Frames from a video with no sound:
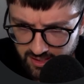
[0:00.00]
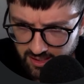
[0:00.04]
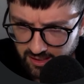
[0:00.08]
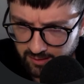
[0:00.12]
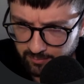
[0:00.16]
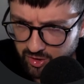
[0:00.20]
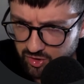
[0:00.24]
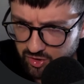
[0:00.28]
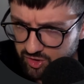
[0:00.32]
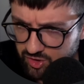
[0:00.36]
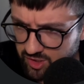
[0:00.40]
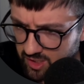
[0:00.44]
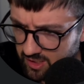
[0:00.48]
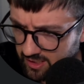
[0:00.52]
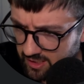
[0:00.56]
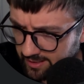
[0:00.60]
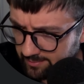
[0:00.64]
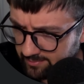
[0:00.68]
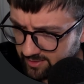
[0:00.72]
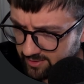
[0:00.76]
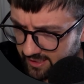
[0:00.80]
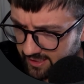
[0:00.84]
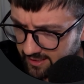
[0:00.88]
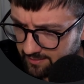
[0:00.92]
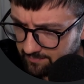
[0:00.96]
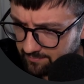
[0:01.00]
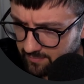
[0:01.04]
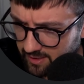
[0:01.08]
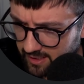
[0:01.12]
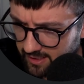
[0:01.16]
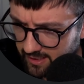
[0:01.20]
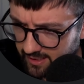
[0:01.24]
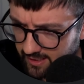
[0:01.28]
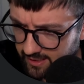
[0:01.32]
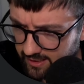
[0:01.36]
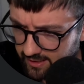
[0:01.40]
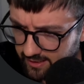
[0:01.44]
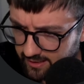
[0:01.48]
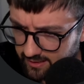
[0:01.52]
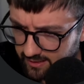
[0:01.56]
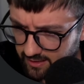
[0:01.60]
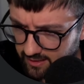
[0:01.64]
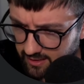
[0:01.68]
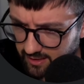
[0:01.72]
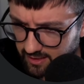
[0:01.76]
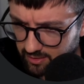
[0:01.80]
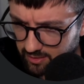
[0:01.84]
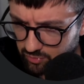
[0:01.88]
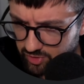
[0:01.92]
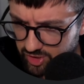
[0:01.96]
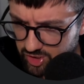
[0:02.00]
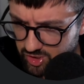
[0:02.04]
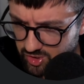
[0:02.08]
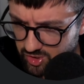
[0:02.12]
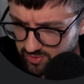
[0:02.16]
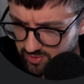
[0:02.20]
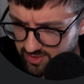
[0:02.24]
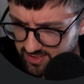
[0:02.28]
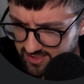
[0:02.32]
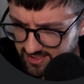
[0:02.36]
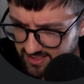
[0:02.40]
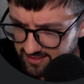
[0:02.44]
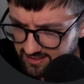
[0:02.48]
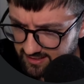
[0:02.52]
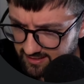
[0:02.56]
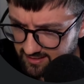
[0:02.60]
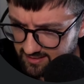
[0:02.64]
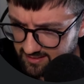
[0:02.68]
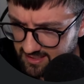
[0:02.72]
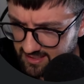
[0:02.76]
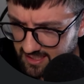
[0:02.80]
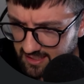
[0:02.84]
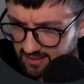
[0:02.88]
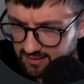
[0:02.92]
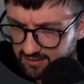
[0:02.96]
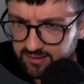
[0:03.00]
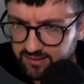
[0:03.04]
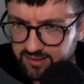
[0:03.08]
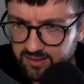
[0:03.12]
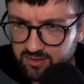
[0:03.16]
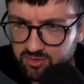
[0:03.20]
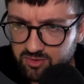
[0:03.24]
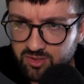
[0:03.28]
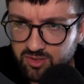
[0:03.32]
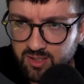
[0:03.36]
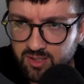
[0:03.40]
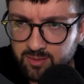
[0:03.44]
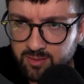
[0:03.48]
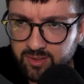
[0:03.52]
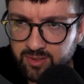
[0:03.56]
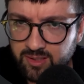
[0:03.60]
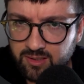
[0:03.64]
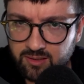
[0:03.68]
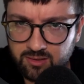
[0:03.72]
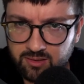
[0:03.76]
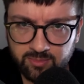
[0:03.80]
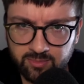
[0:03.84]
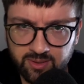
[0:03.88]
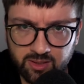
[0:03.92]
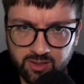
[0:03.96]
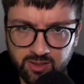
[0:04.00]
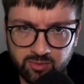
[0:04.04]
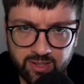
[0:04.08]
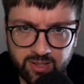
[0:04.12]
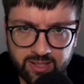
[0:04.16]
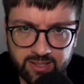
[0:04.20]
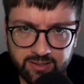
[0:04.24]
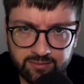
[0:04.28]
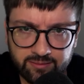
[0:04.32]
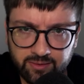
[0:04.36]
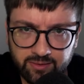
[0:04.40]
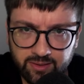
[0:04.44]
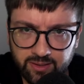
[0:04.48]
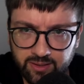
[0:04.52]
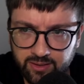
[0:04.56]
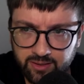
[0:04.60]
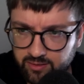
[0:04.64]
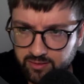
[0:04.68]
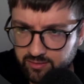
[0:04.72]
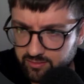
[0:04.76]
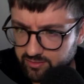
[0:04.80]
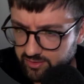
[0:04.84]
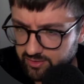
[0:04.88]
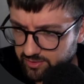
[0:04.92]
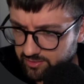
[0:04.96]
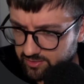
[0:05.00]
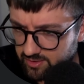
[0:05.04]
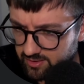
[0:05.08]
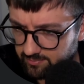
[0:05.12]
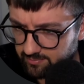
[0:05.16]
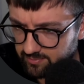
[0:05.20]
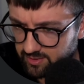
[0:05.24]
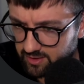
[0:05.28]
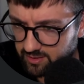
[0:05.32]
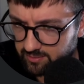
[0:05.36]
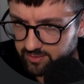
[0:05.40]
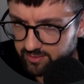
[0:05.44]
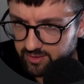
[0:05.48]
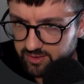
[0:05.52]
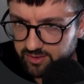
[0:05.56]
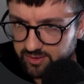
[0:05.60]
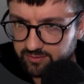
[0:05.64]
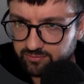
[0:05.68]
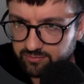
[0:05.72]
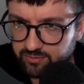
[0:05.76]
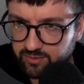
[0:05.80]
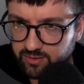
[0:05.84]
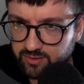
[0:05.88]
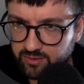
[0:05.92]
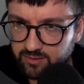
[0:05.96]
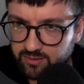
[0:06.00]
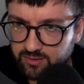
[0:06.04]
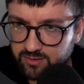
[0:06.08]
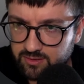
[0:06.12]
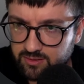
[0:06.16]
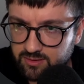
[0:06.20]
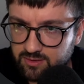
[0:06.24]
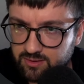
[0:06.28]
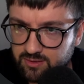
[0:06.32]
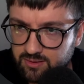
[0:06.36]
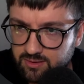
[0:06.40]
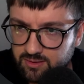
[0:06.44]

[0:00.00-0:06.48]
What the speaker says: I'm not trying to emulate my original scene exactly. I'll try to be a little bit creative here and do something a bit different. That's